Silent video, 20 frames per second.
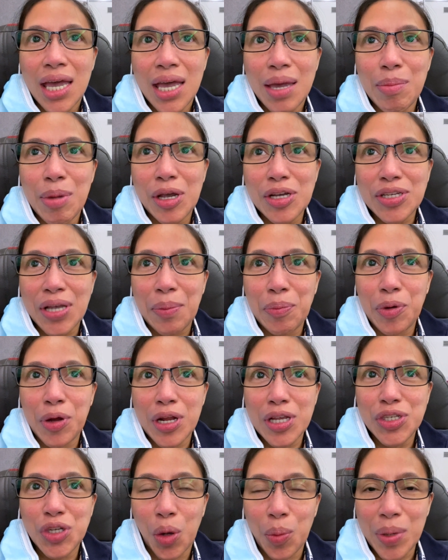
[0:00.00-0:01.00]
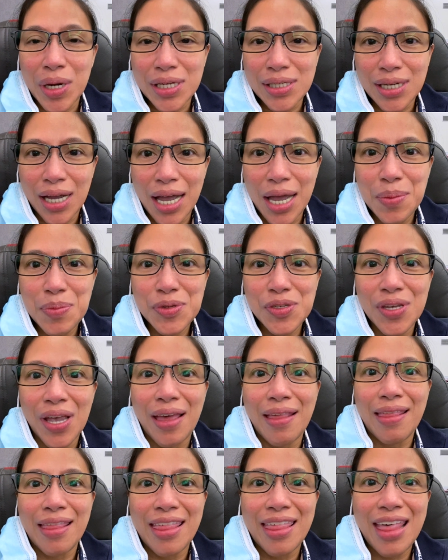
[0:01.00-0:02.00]
because I put it so many times,
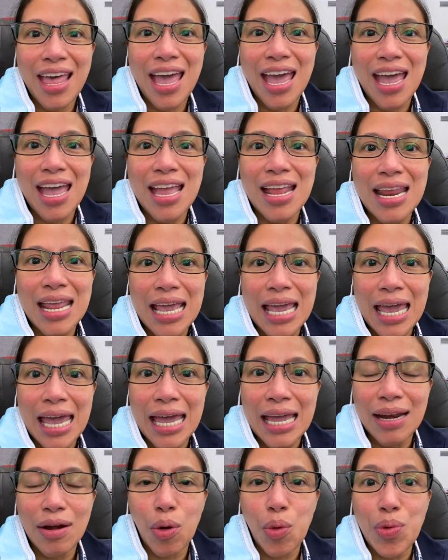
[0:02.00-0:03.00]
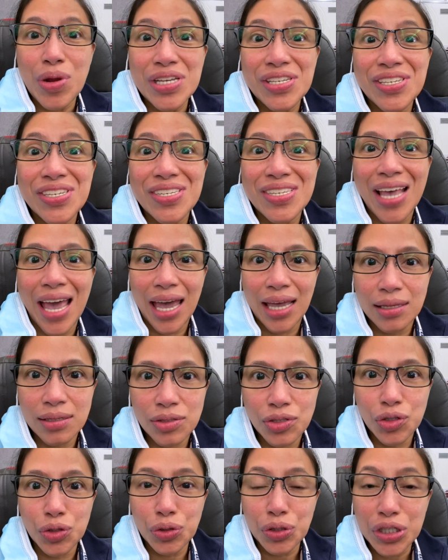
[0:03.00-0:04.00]
and then it reset
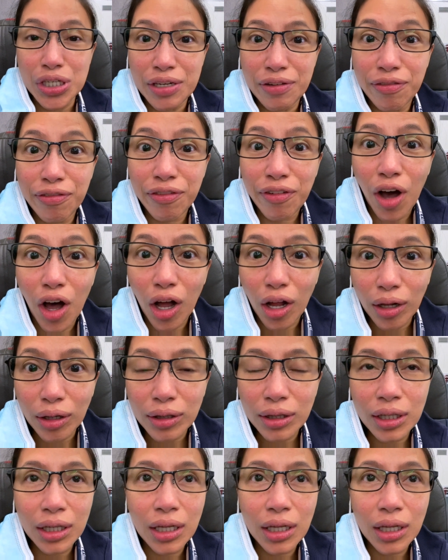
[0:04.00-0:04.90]
to default.